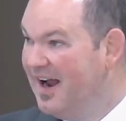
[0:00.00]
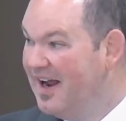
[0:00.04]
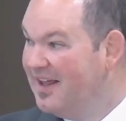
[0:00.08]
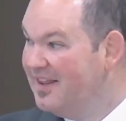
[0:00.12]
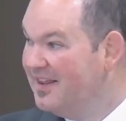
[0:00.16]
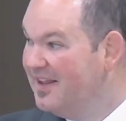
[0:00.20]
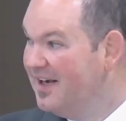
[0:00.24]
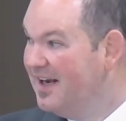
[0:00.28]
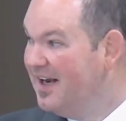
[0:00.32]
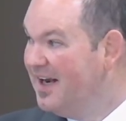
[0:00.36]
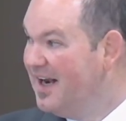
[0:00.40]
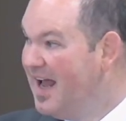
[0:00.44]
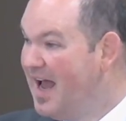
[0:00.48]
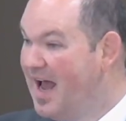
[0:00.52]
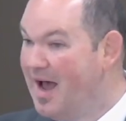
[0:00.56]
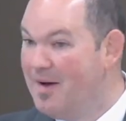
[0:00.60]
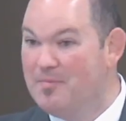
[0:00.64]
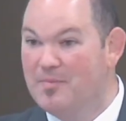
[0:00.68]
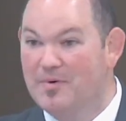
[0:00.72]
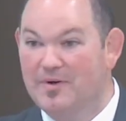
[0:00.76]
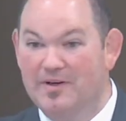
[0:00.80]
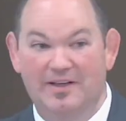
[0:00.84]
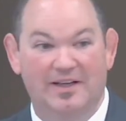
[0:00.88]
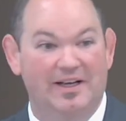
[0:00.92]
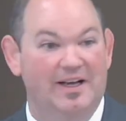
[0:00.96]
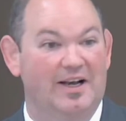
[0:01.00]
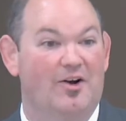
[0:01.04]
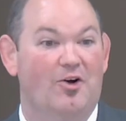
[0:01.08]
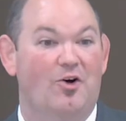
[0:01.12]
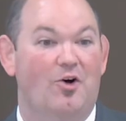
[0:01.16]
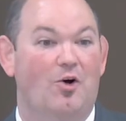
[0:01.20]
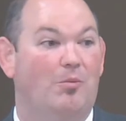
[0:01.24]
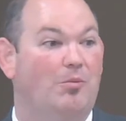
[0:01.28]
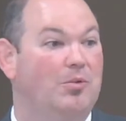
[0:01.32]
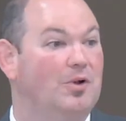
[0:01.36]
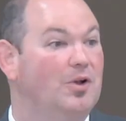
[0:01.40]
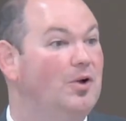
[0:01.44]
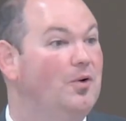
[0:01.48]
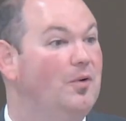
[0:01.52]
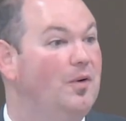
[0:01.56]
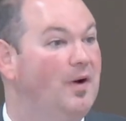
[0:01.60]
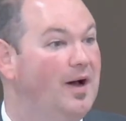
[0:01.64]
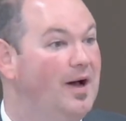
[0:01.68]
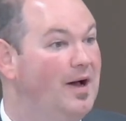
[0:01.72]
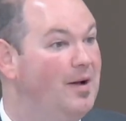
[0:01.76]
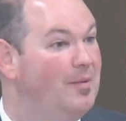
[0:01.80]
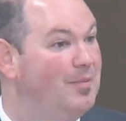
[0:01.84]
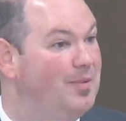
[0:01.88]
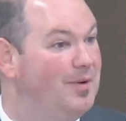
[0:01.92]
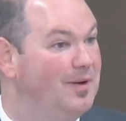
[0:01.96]
and then it happened and it all blew
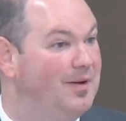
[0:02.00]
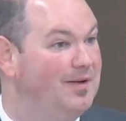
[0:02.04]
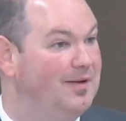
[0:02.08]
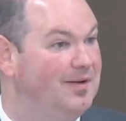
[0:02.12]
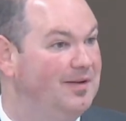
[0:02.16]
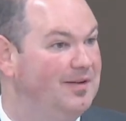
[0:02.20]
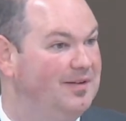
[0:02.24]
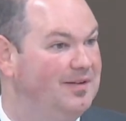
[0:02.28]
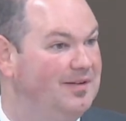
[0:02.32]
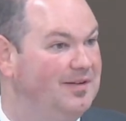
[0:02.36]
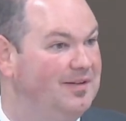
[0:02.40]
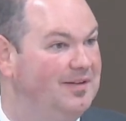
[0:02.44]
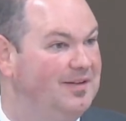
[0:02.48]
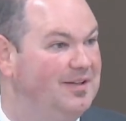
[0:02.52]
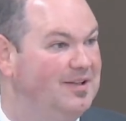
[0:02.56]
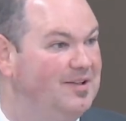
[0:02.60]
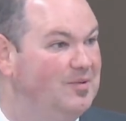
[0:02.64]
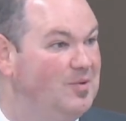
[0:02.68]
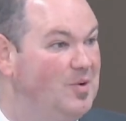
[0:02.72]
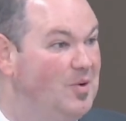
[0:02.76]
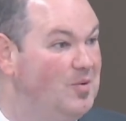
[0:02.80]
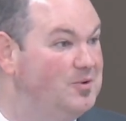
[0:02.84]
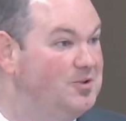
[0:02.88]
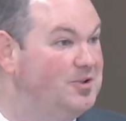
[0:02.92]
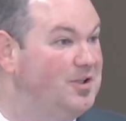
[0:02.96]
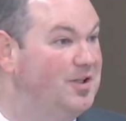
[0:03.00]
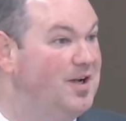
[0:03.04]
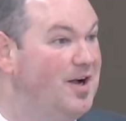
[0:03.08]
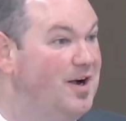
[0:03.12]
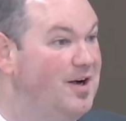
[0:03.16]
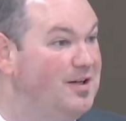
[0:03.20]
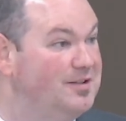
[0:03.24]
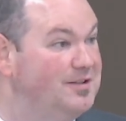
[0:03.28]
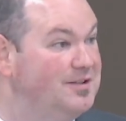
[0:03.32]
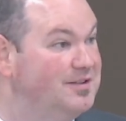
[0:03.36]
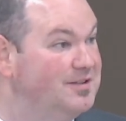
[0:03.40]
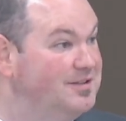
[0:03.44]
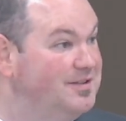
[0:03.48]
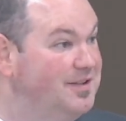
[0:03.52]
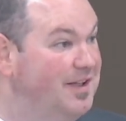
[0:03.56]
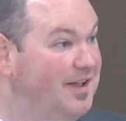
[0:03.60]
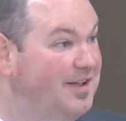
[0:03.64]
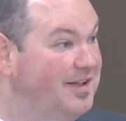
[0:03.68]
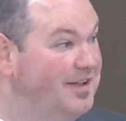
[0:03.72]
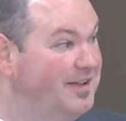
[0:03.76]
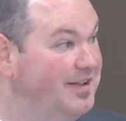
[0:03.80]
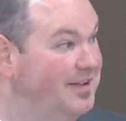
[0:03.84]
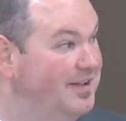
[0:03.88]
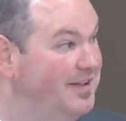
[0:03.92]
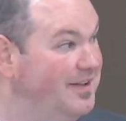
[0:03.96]
up. What was your conscience
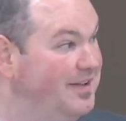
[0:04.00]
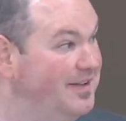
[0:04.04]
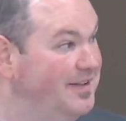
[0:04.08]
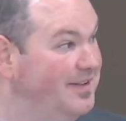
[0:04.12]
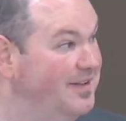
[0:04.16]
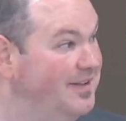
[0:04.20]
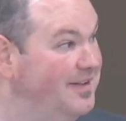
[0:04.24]
telling you?